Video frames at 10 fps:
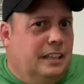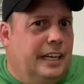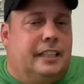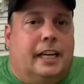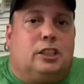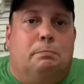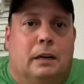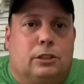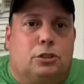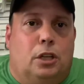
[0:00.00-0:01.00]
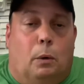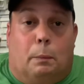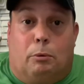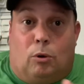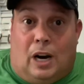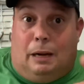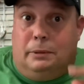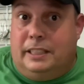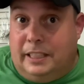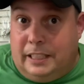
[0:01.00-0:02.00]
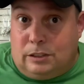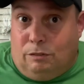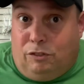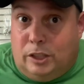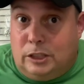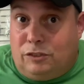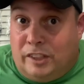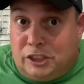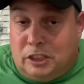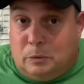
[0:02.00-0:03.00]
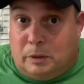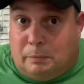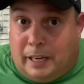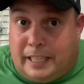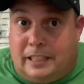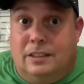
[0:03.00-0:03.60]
in the next month or so, we're probably going to get some footage fishing with Mike